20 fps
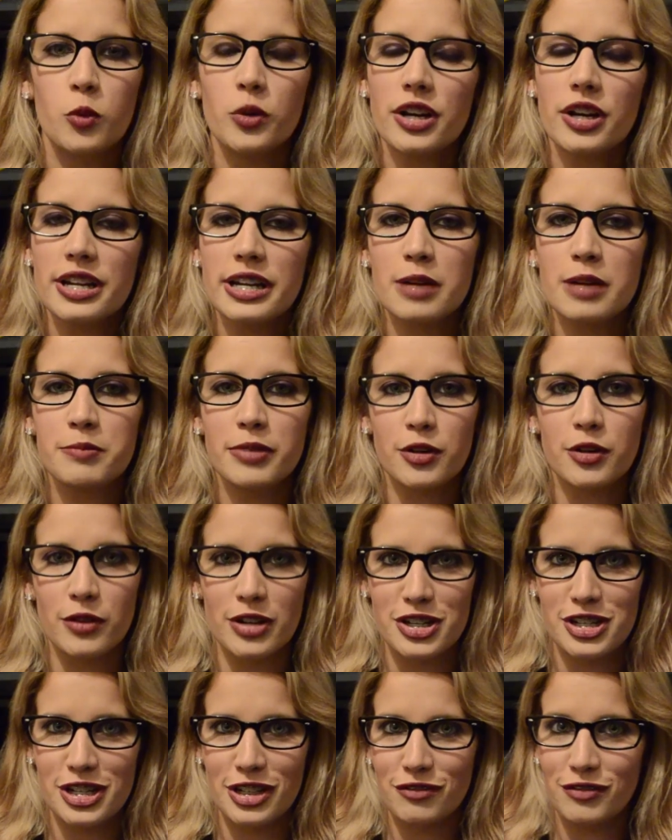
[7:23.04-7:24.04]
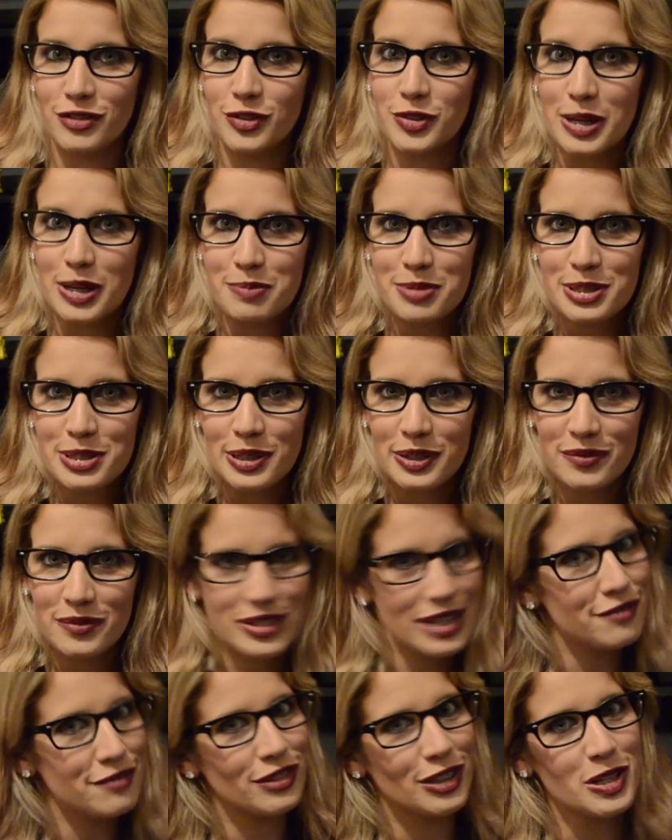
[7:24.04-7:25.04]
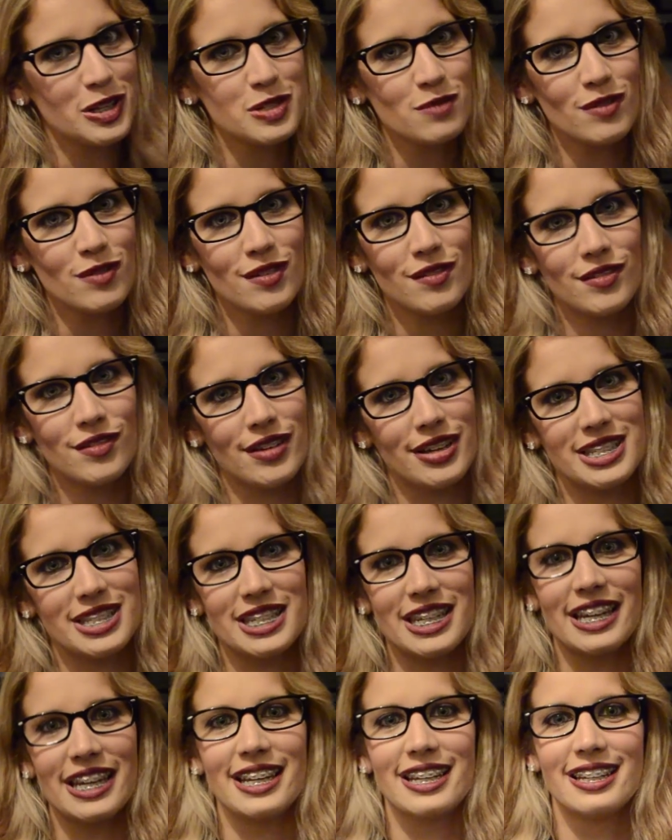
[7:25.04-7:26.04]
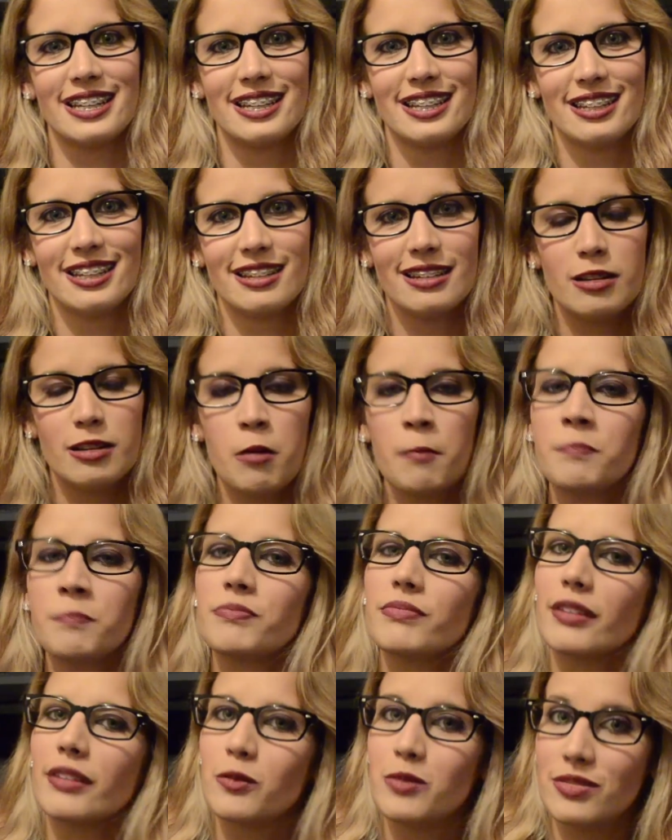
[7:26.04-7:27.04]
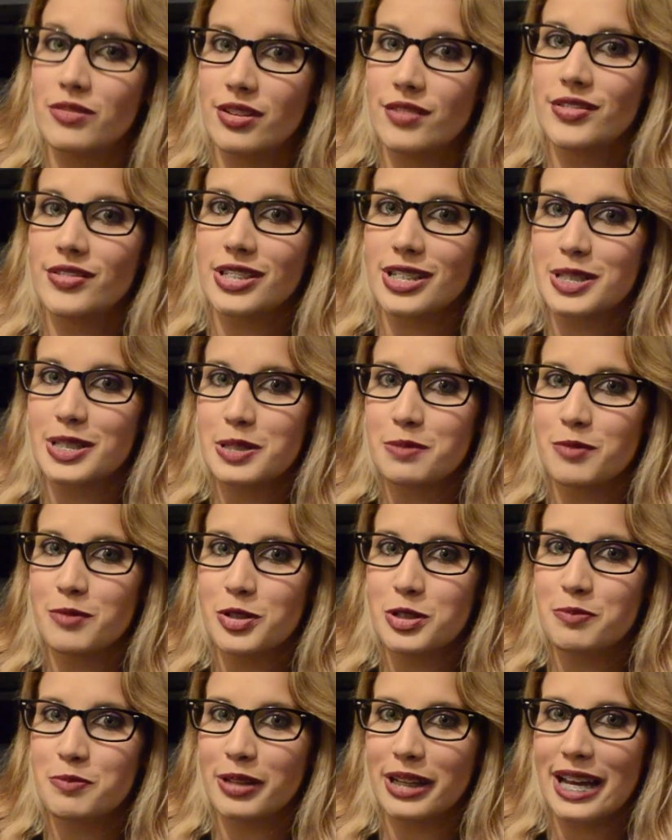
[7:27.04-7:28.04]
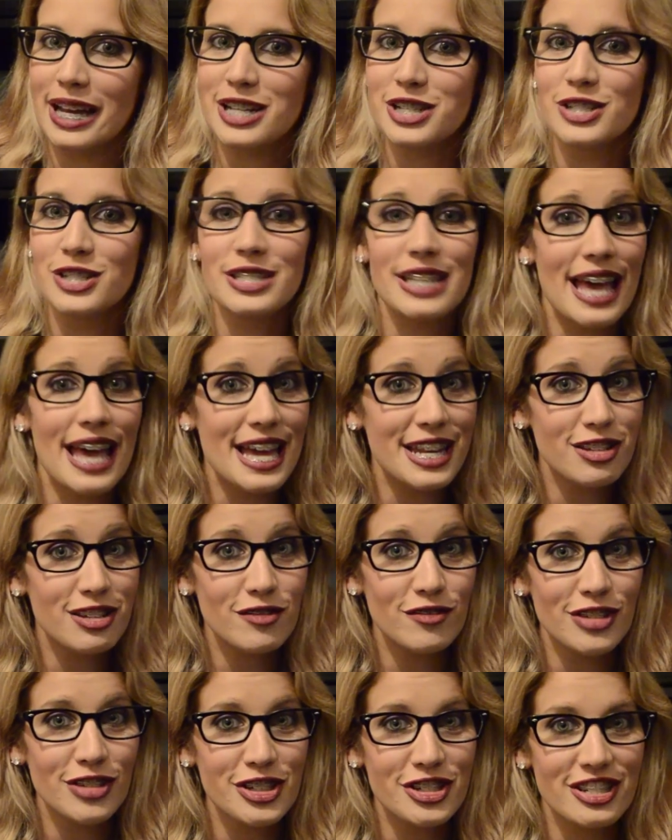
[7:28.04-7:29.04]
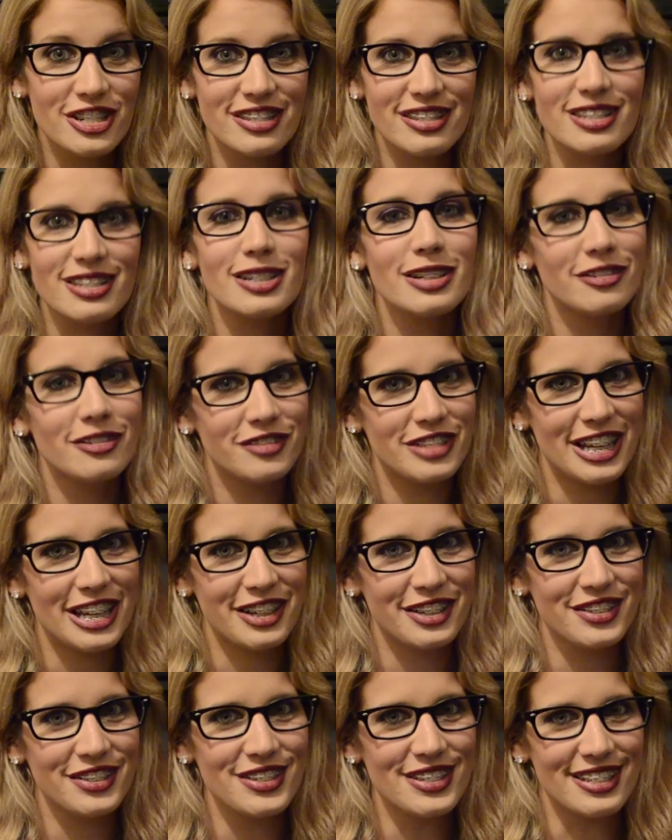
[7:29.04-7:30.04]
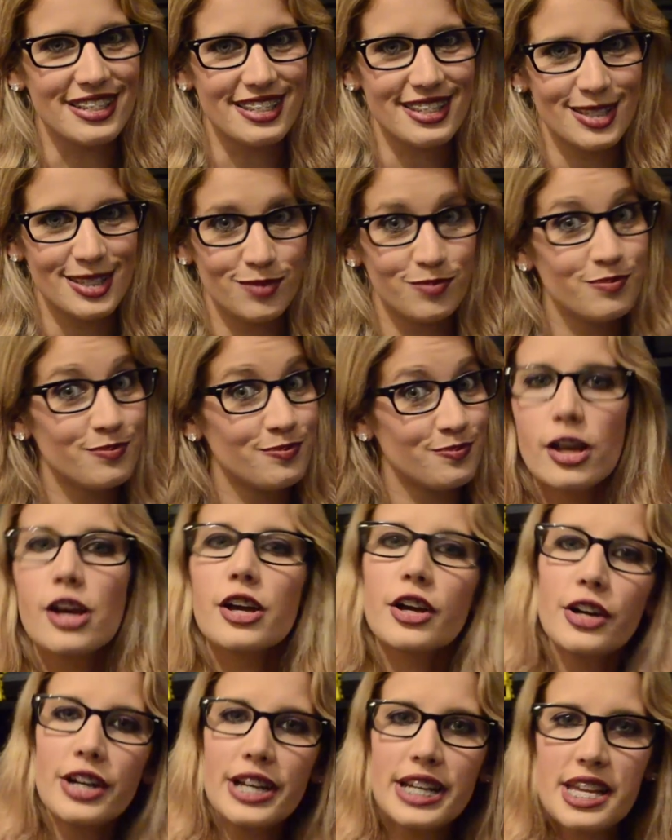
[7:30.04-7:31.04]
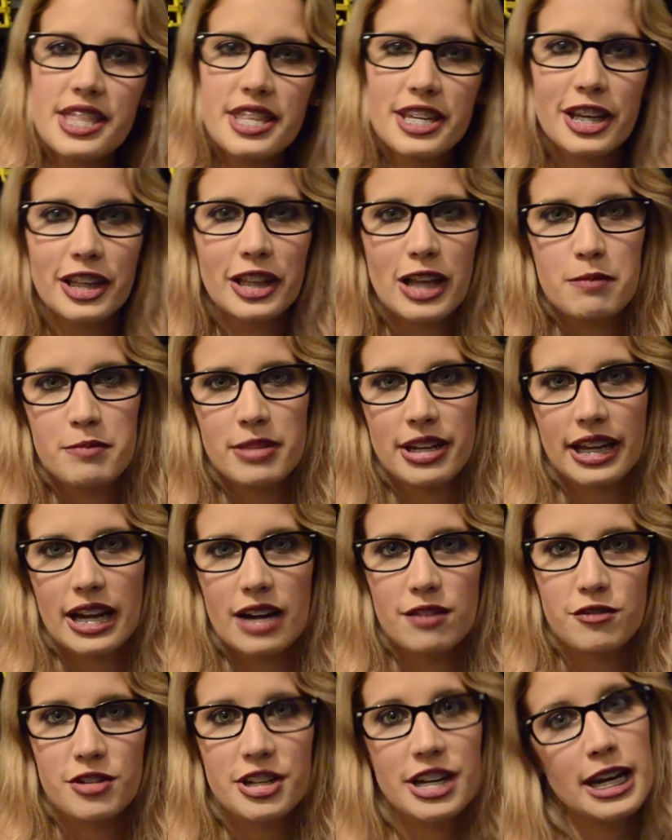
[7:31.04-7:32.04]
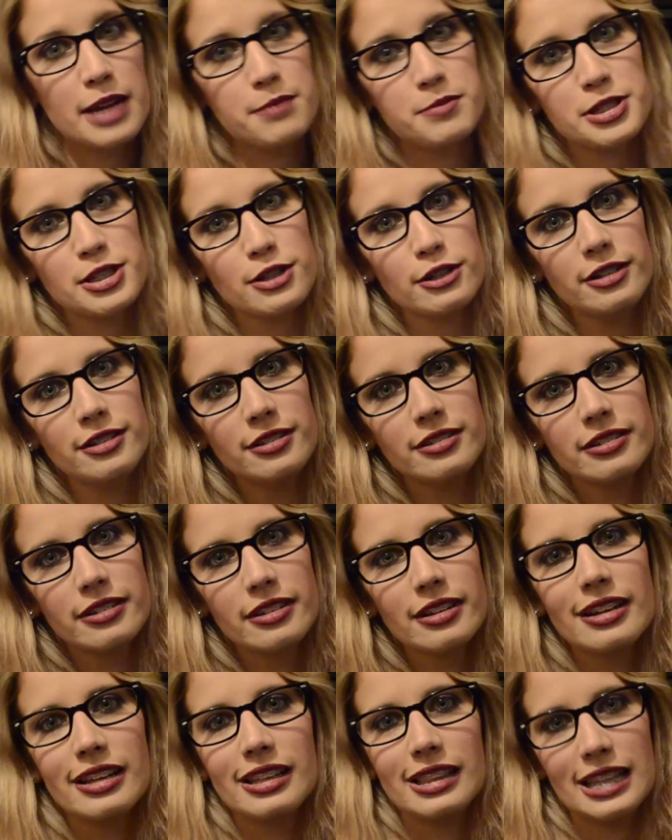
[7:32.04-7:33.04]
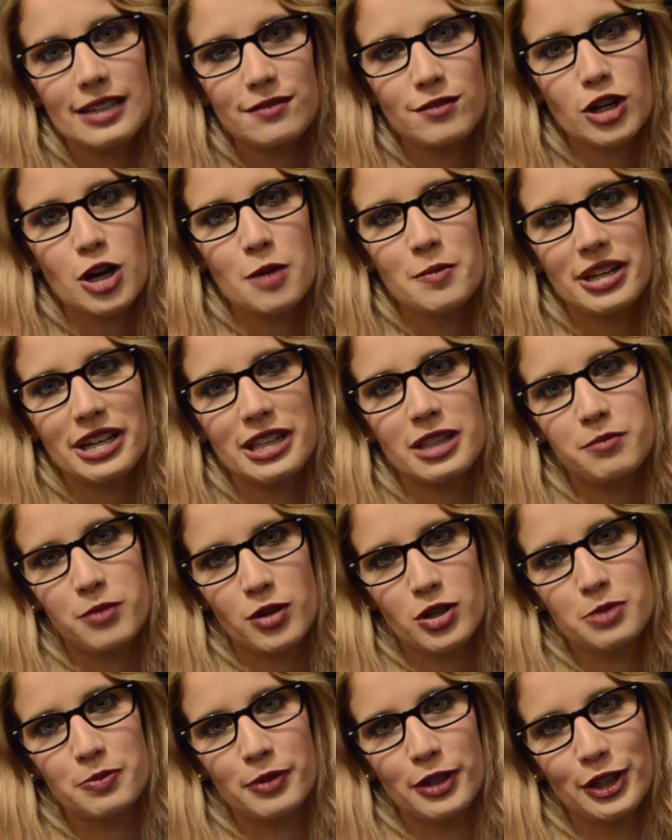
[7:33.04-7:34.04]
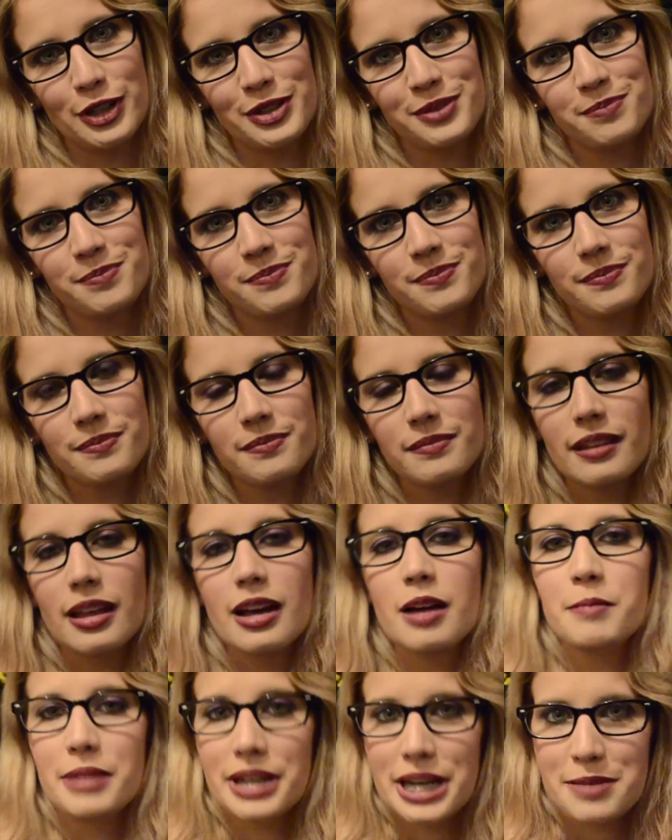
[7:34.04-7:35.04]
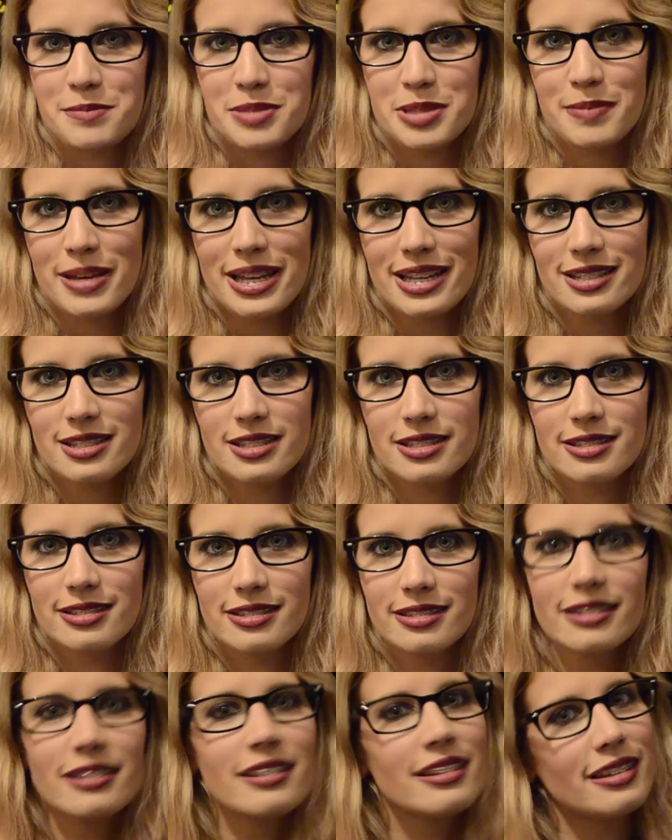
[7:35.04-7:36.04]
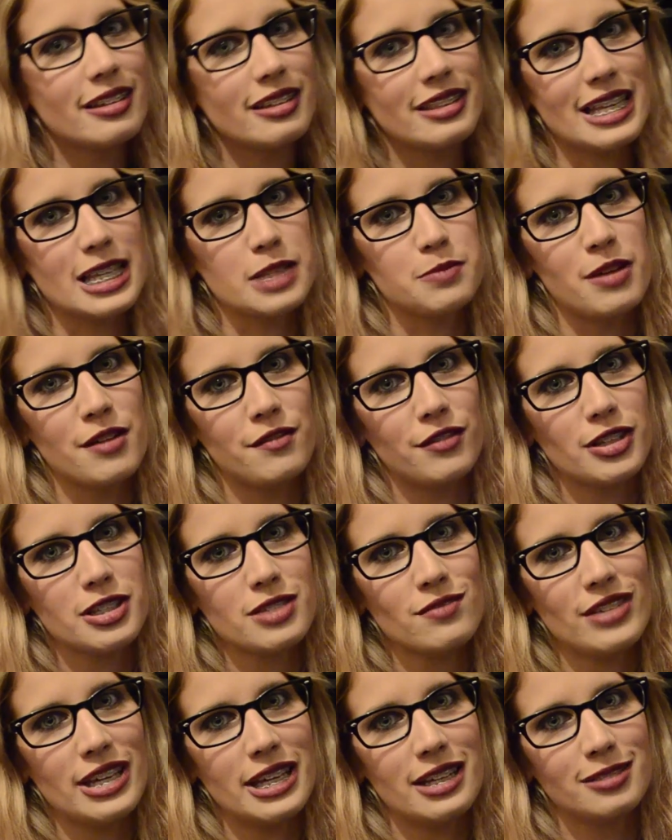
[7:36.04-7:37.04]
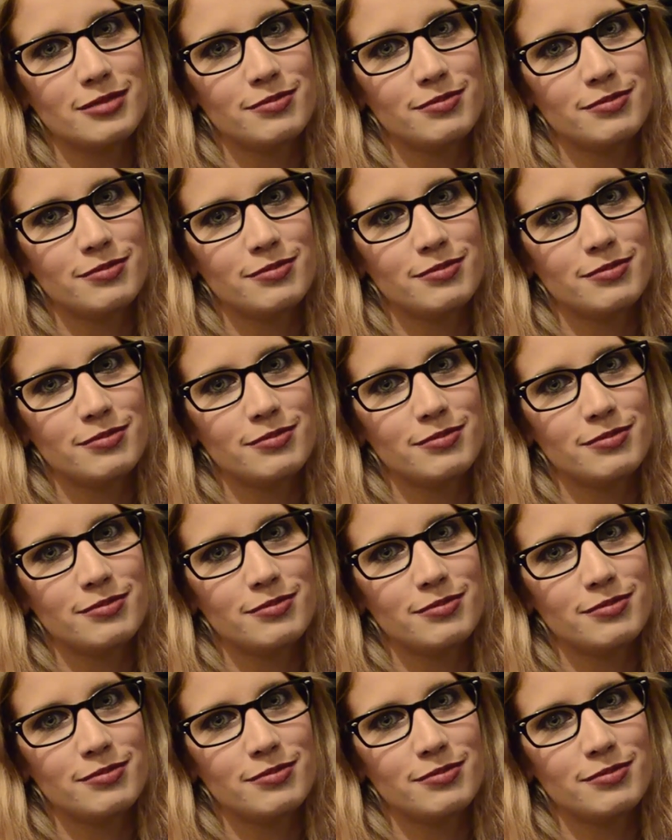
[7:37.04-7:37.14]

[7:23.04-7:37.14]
What a number crunching filled episode of Dat Philosophy we've had today. We've even done some multiplications and divisions of dad goodness. Got anything you'd like me to cover in an episode? Leave a comment in the box below. My name's Specs. That's my philosophy.